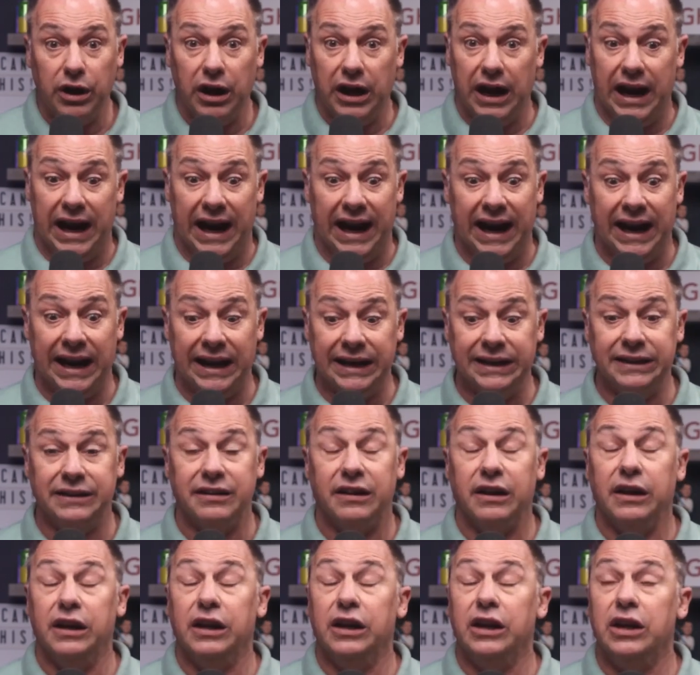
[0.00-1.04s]
And
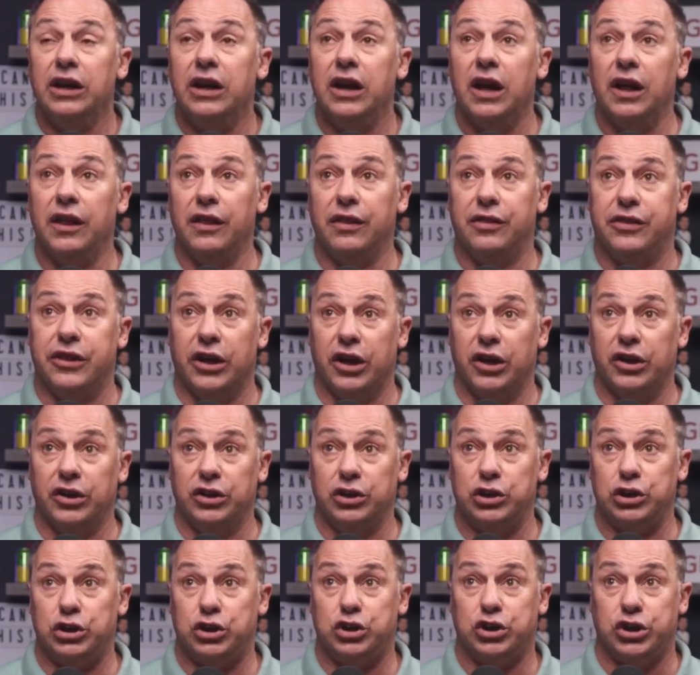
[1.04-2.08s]

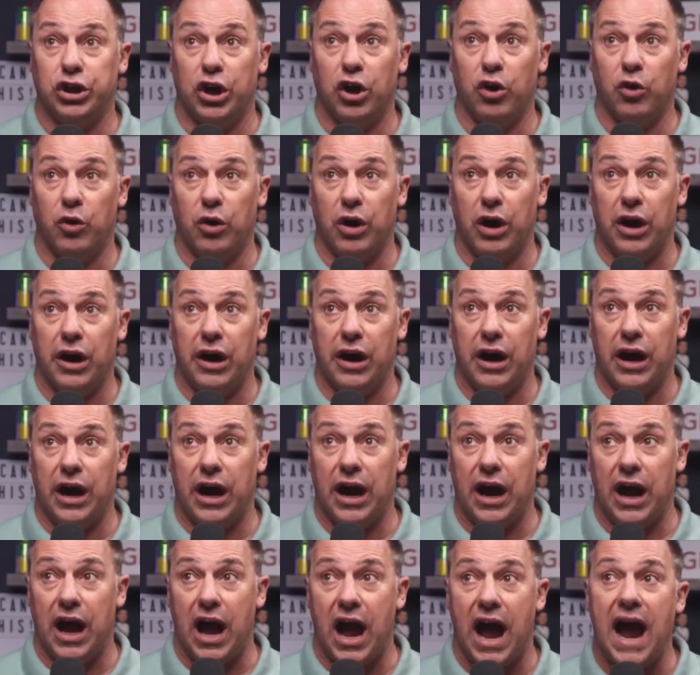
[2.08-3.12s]
so
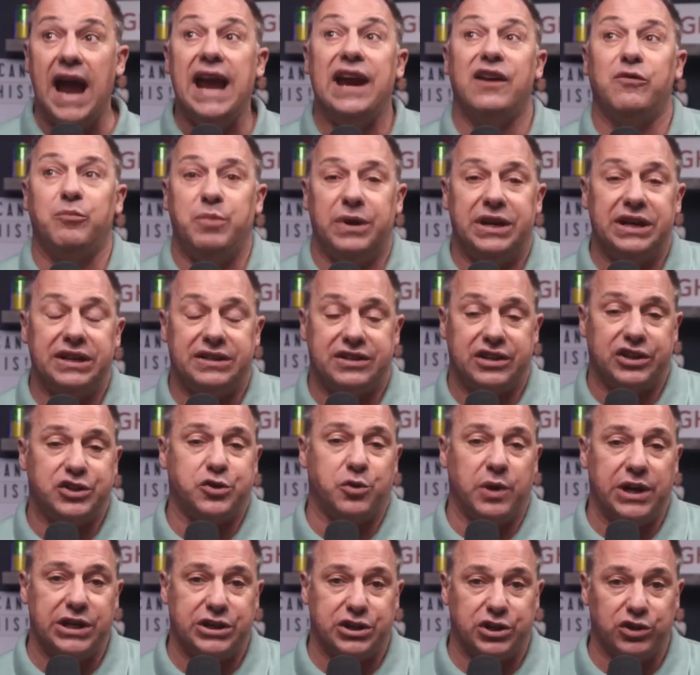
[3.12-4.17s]
I have been in
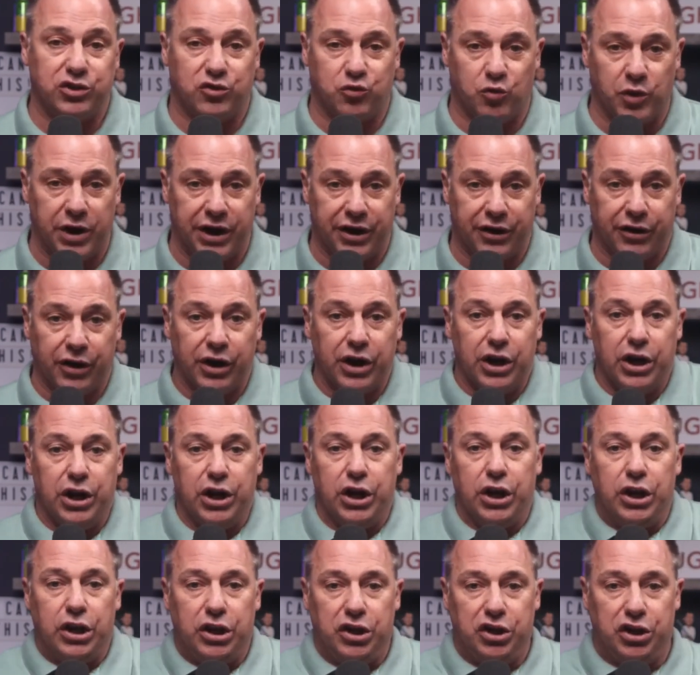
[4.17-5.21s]
situations where
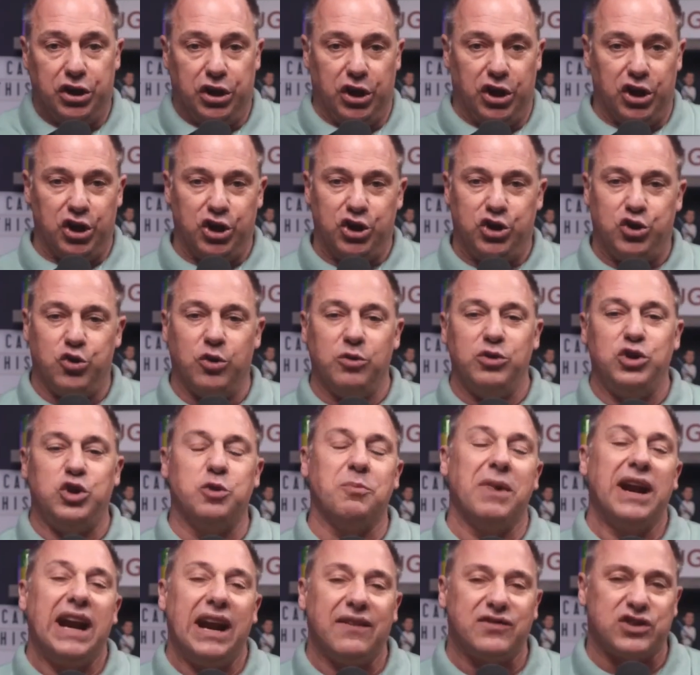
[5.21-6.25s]
you
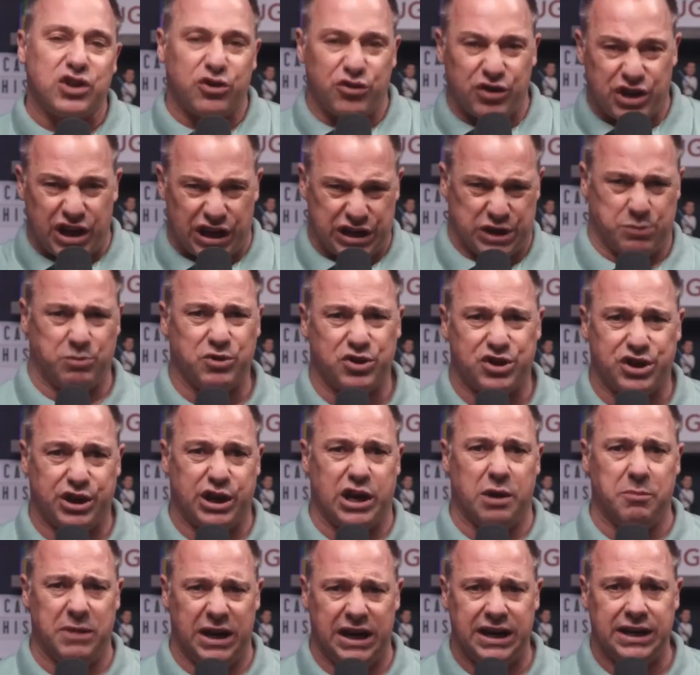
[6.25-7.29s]
might have certain customers that
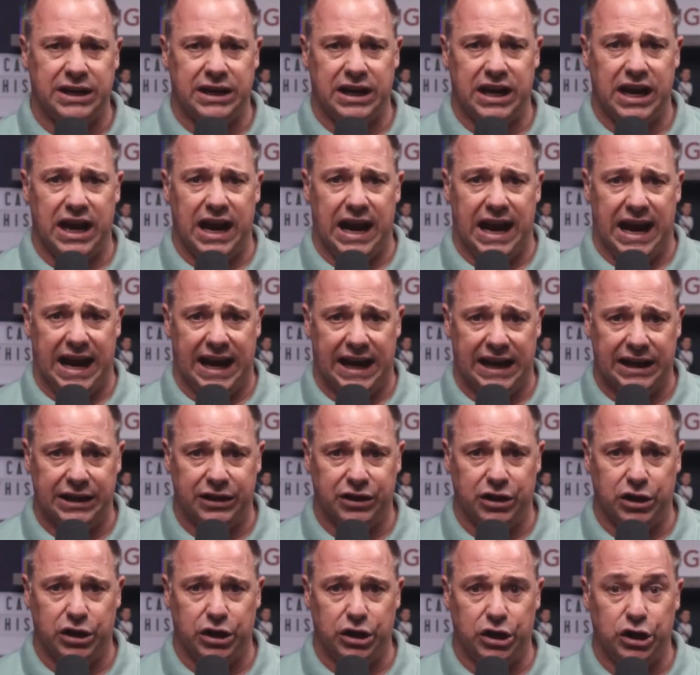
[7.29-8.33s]
come in and
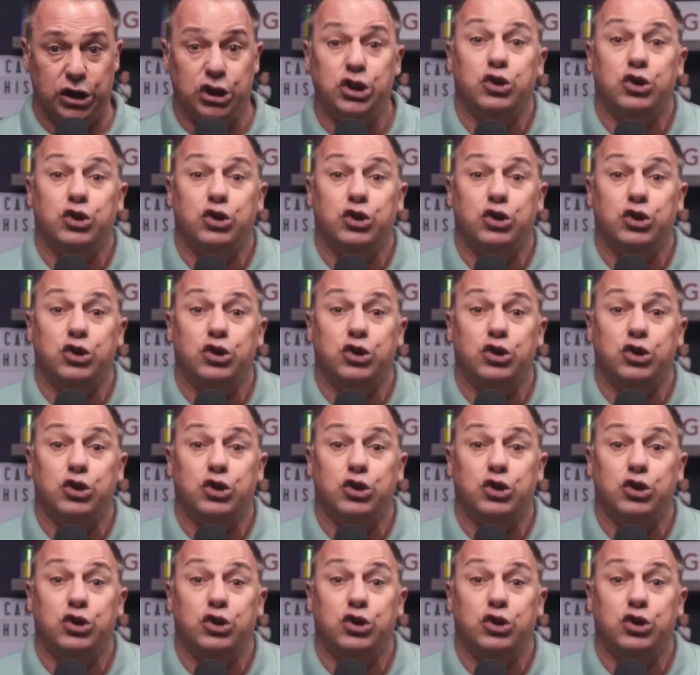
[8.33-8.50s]
you